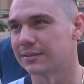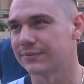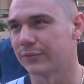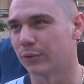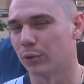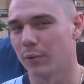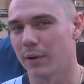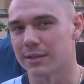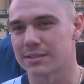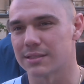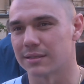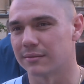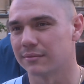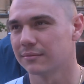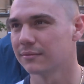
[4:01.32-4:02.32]
For once
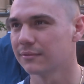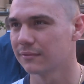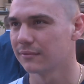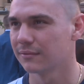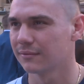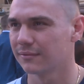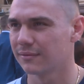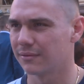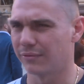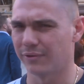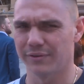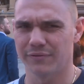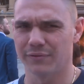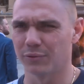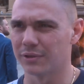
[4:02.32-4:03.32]
in
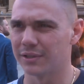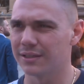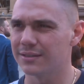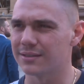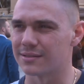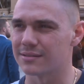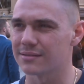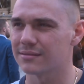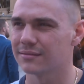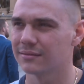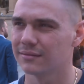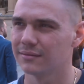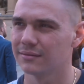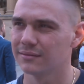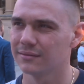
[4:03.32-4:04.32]
3-4 years.
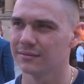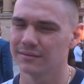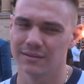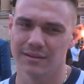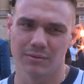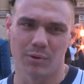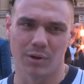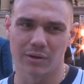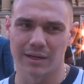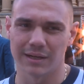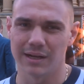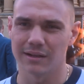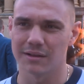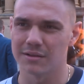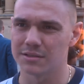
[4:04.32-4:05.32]
While
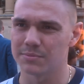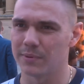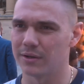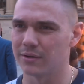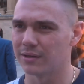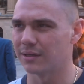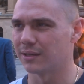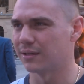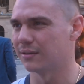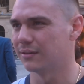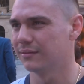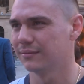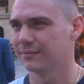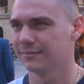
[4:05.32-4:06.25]
Canelo's been on a.